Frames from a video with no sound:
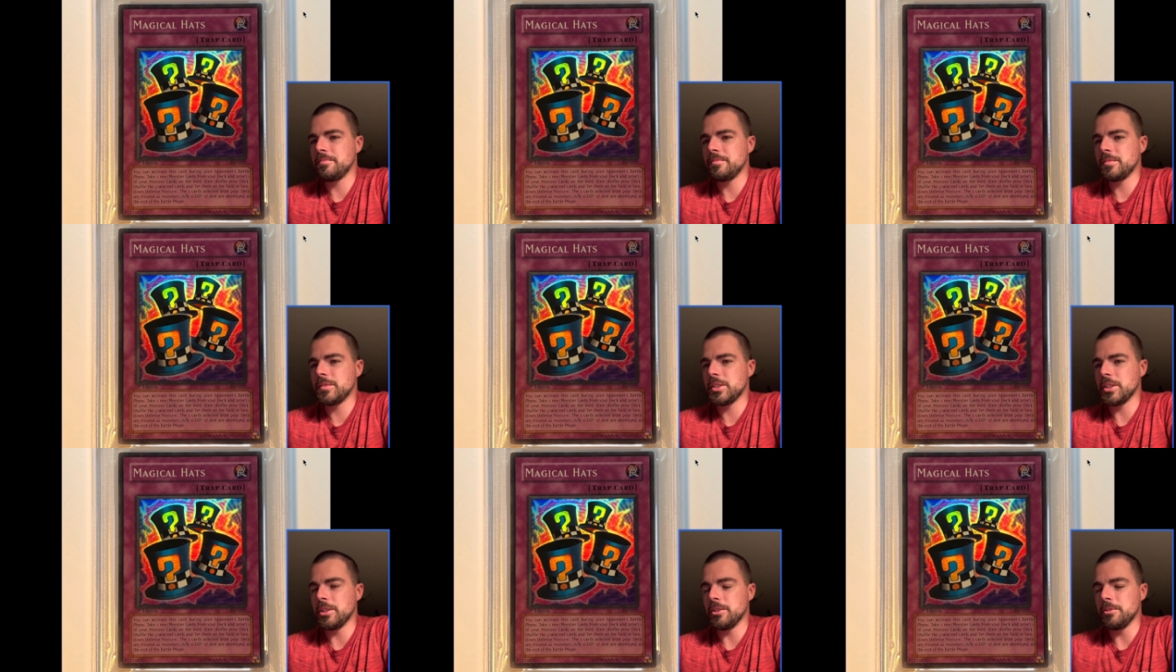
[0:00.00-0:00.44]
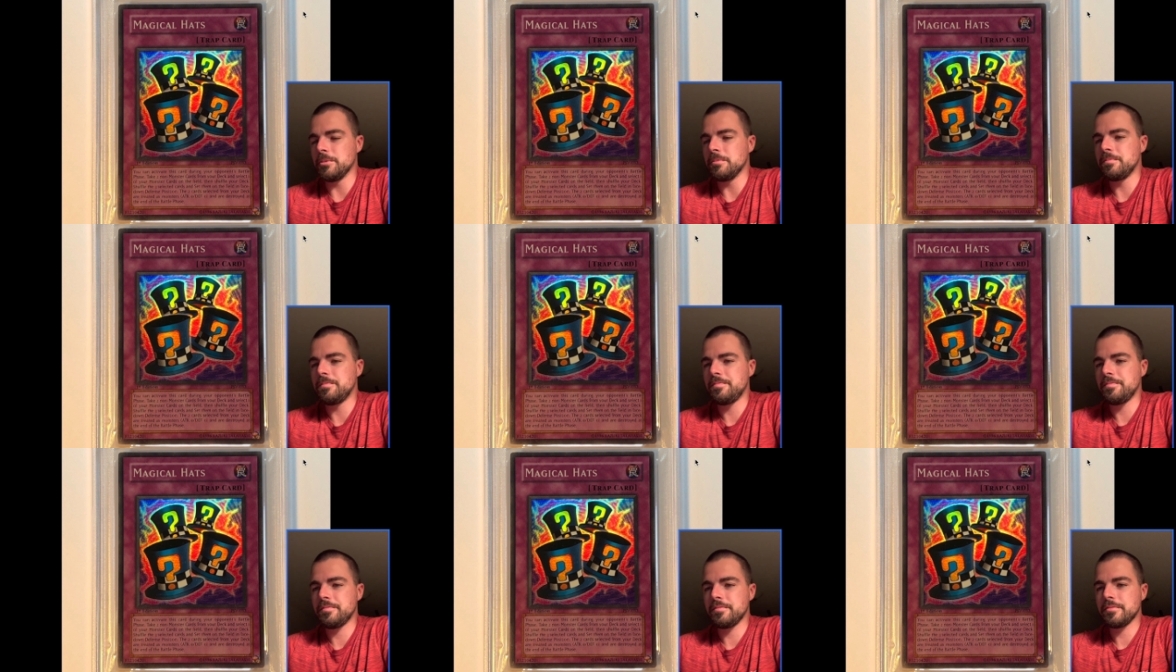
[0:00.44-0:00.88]
So
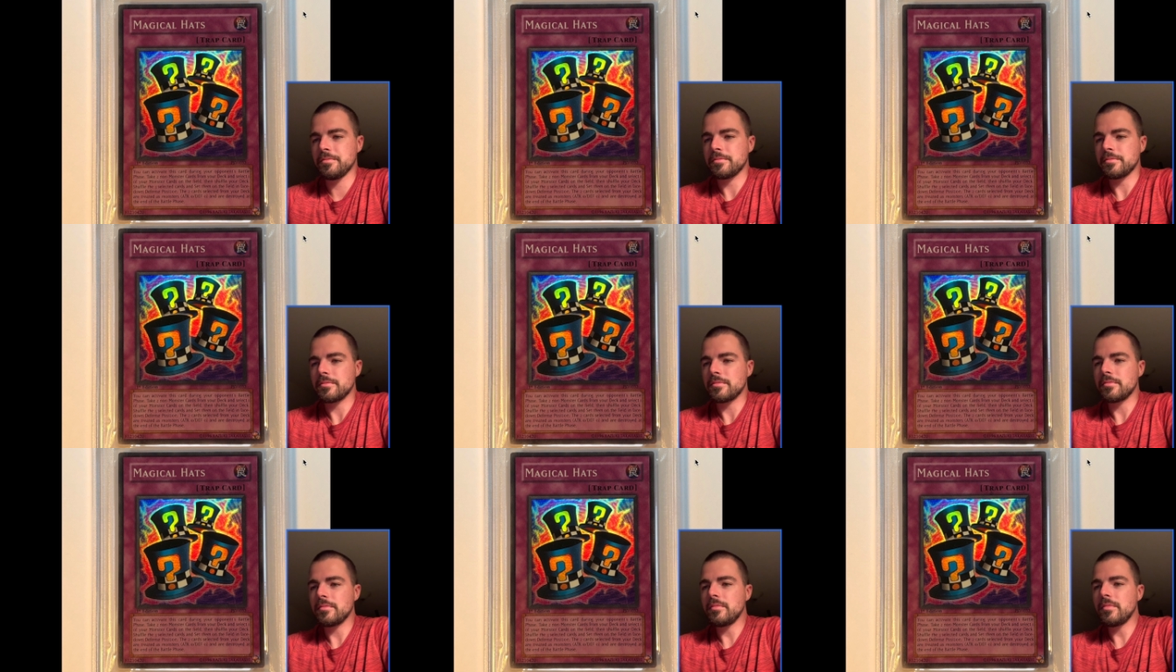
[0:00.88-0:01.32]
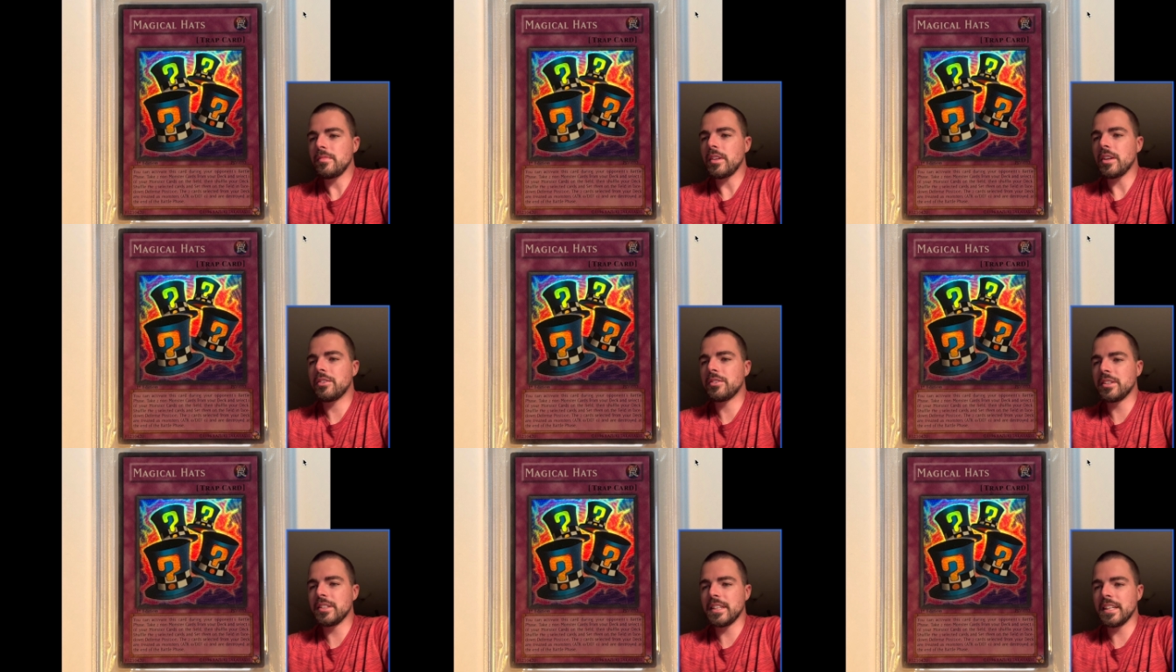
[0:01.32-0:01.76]

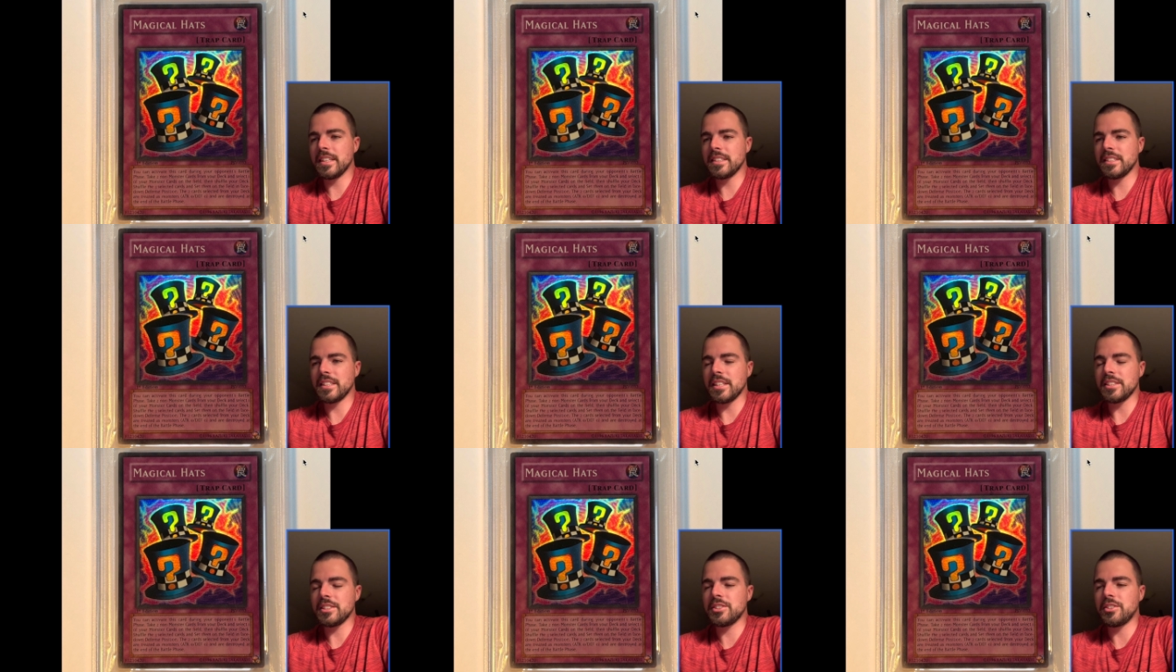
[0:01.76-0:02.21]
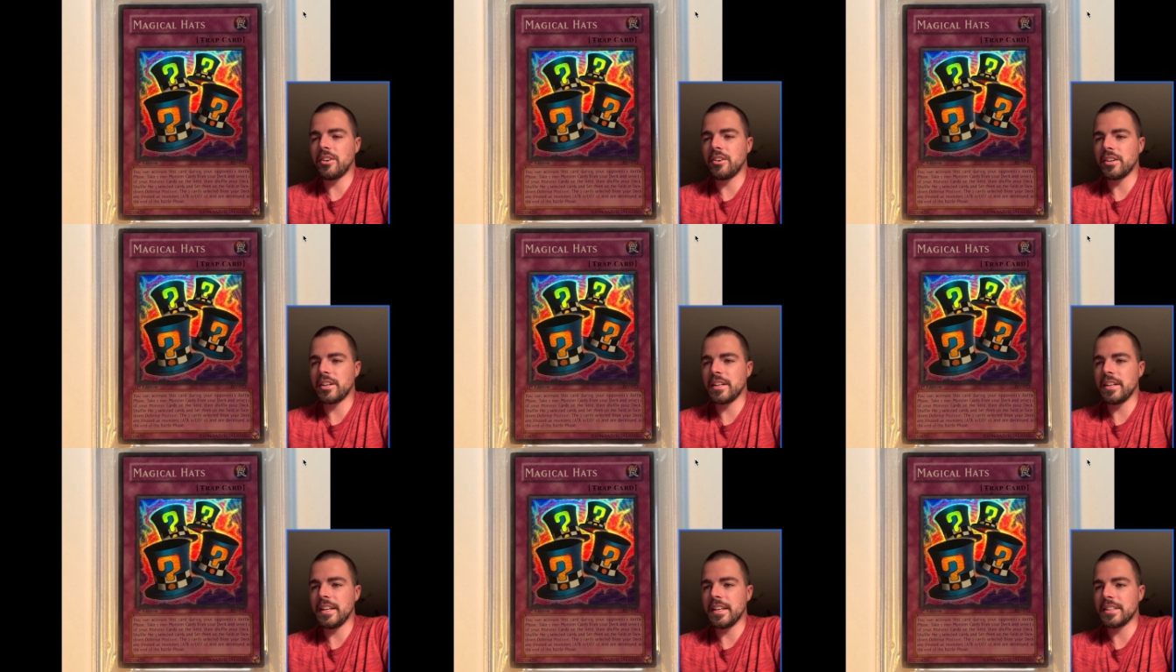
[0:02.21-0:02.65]
really has that strong
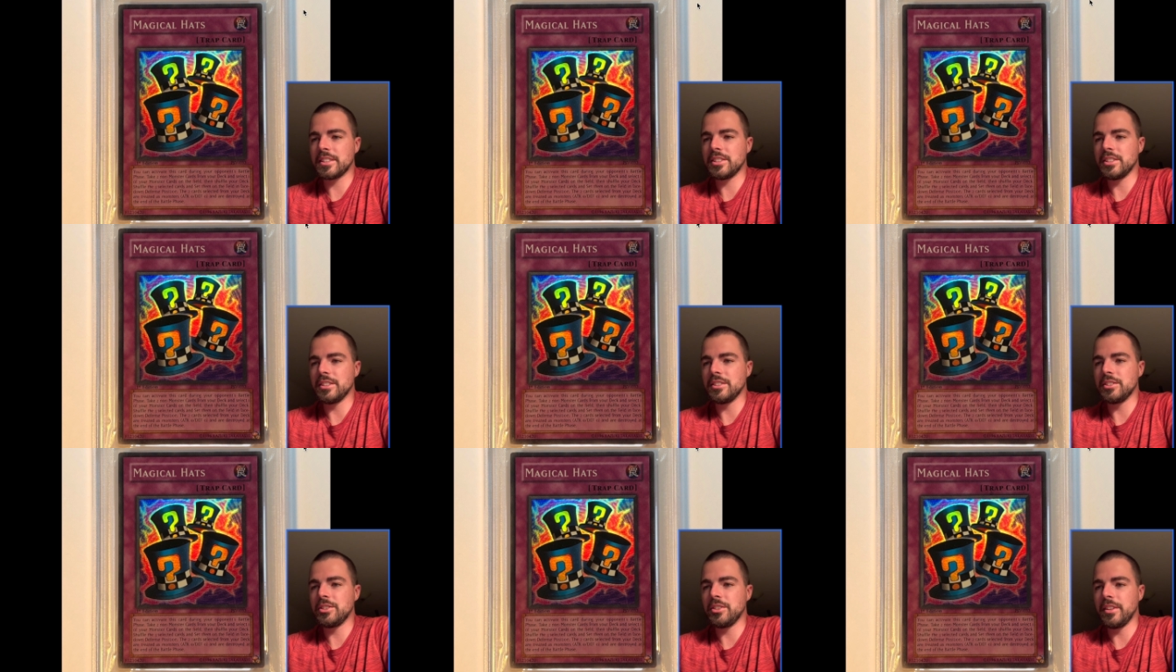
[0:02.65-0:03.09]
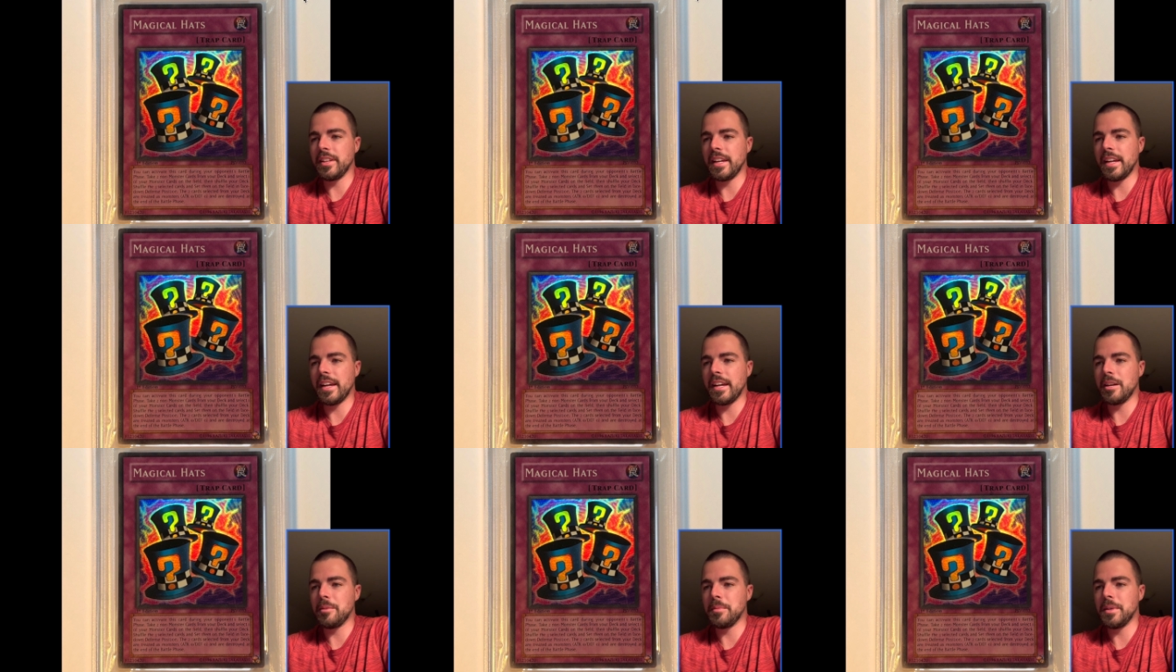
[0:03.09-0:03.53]
connection to the
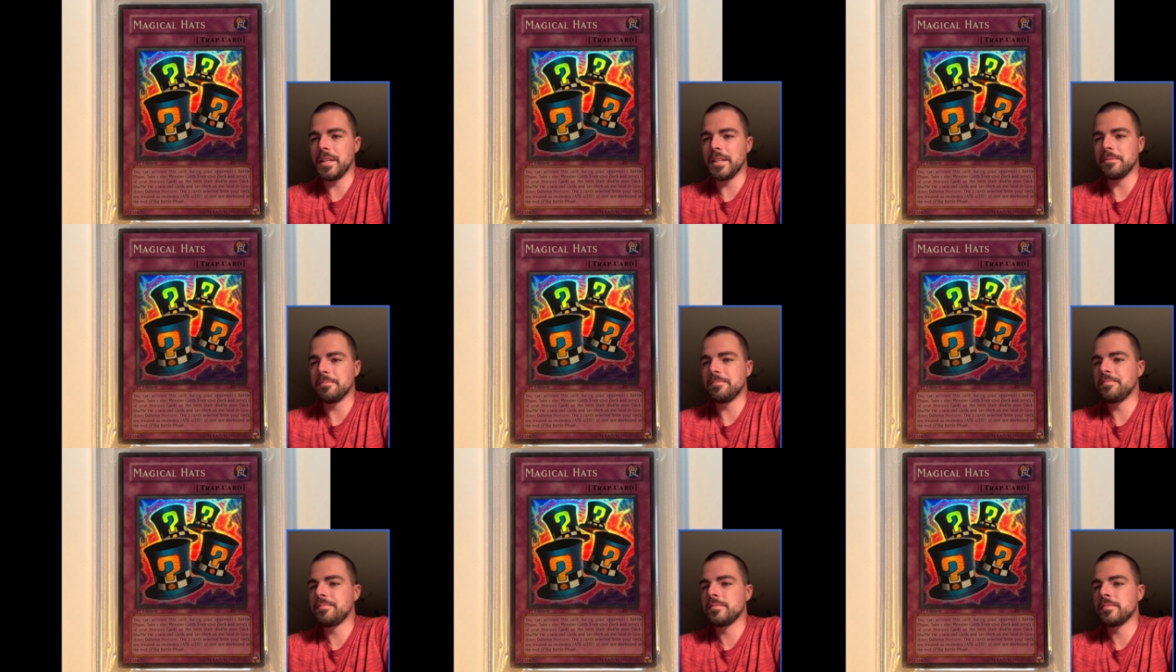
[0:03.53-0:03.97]
anime.